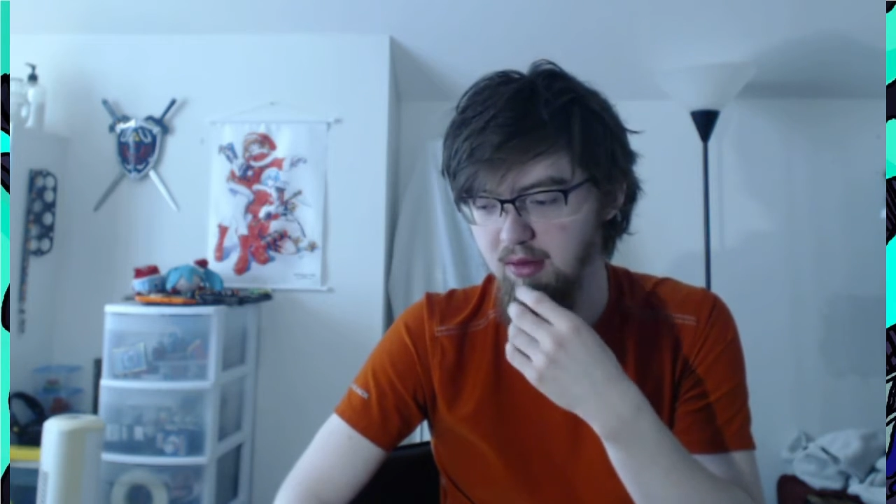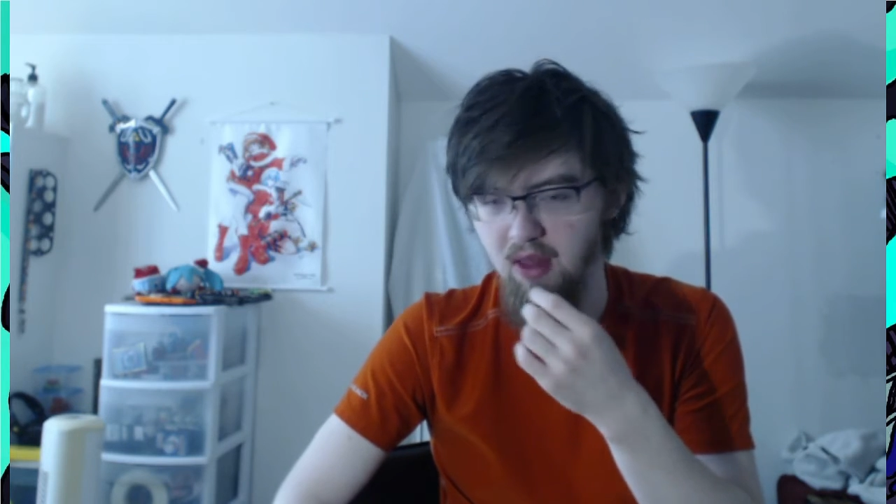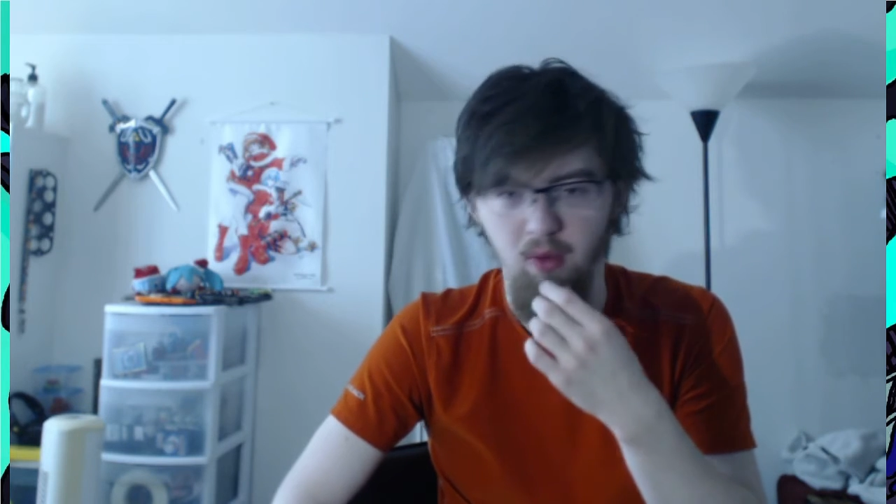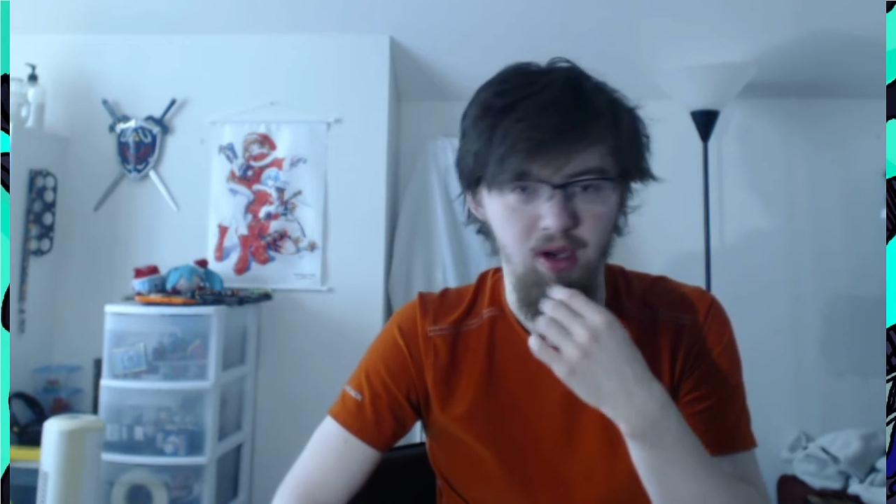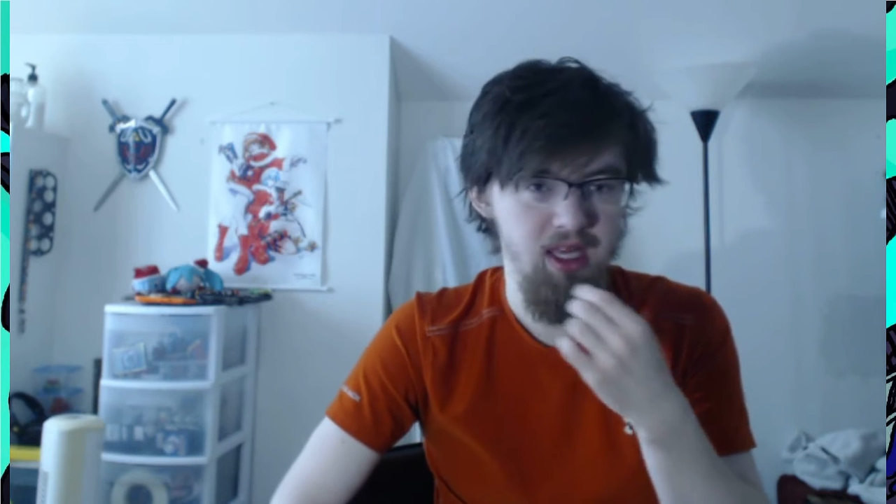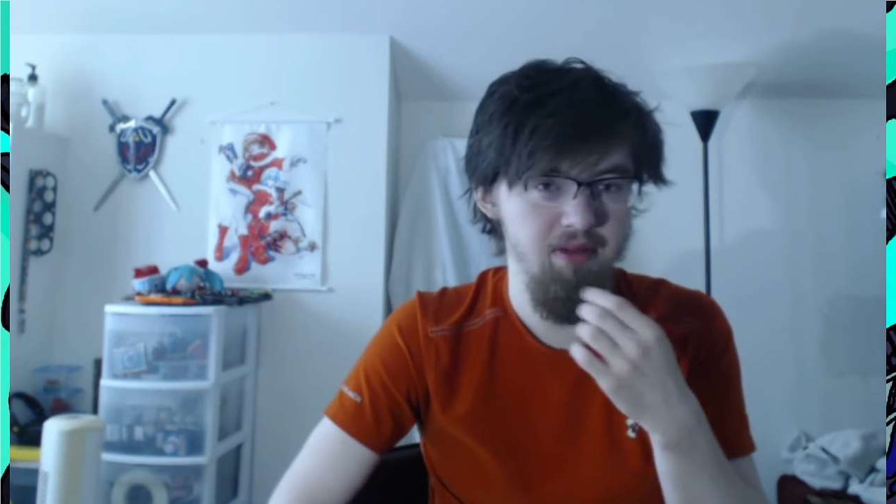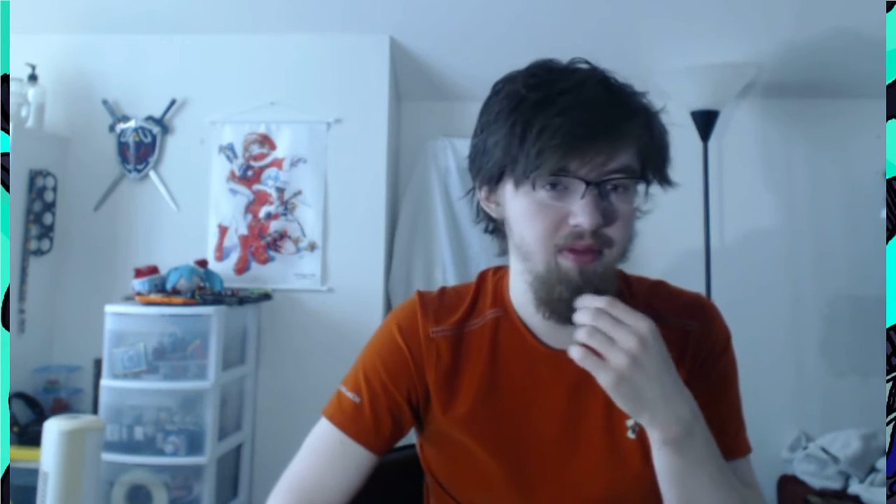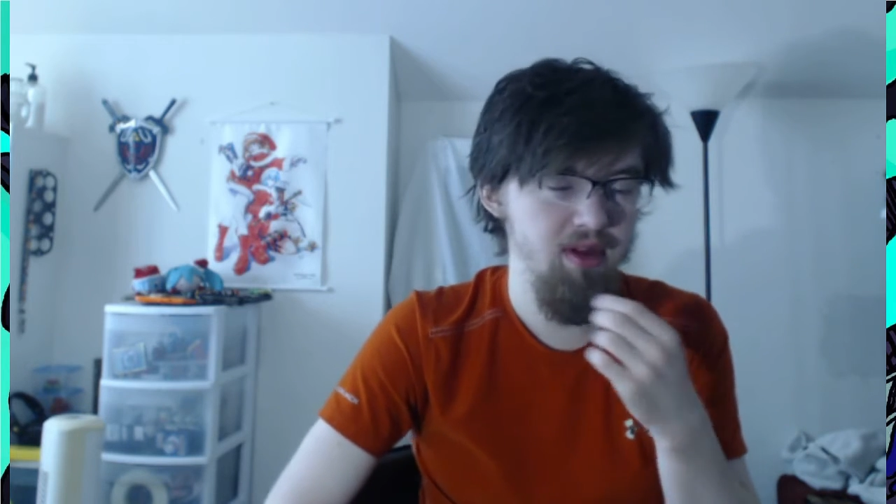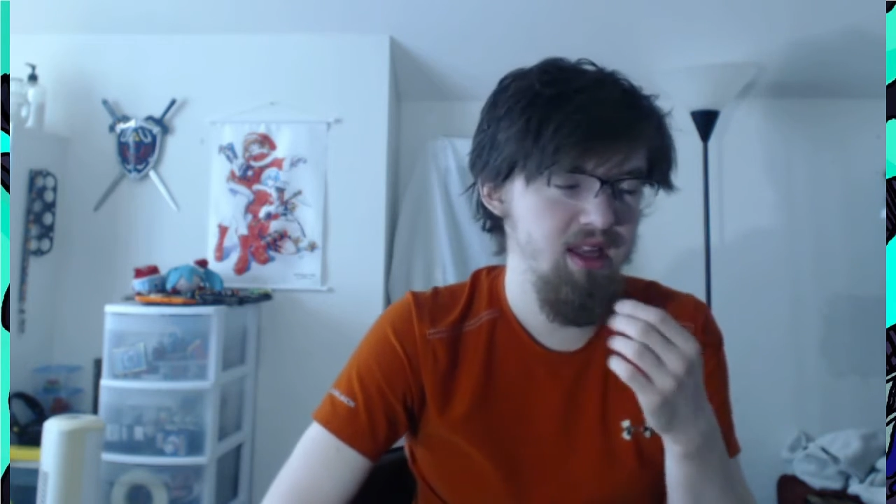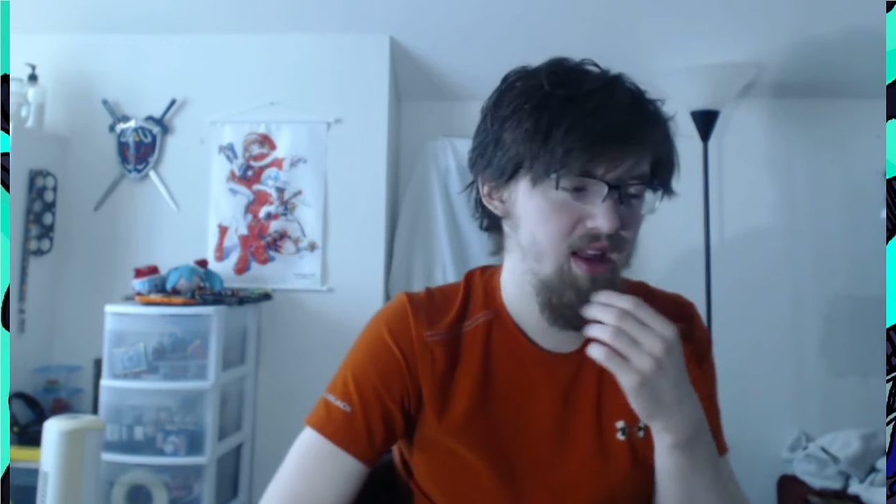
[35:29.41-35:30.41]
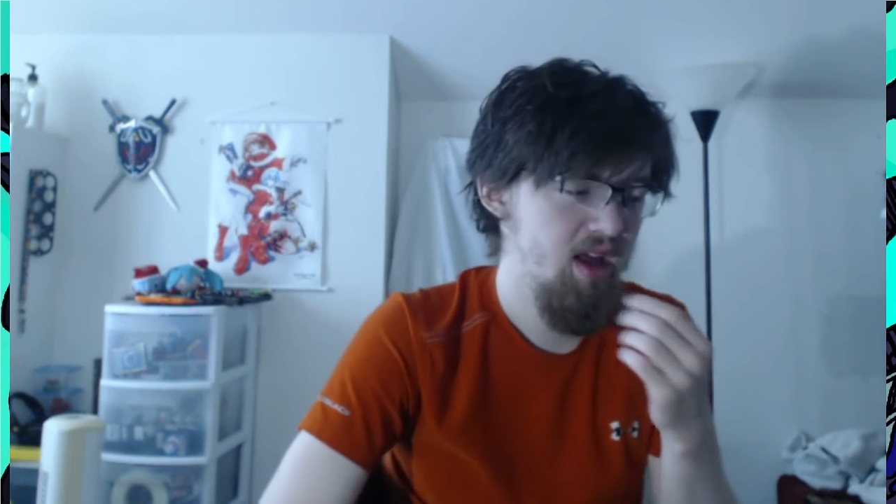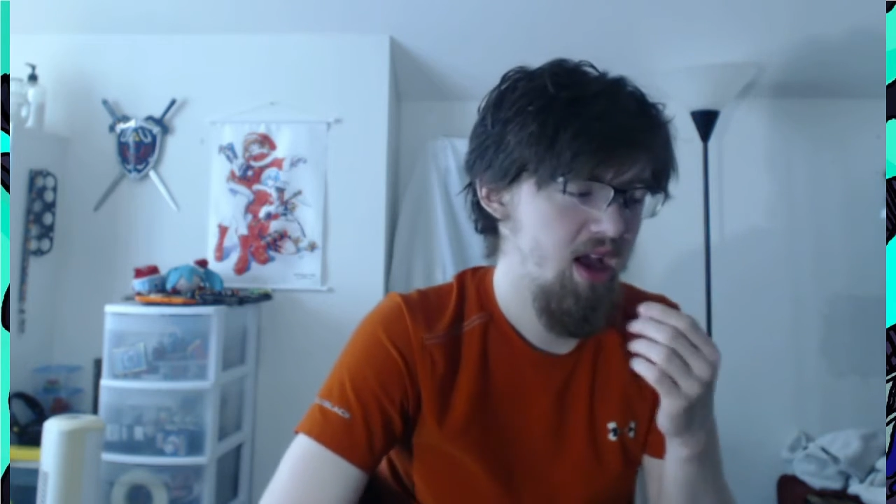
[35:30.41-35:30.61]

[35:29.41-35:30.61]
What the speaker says: either want to keep, because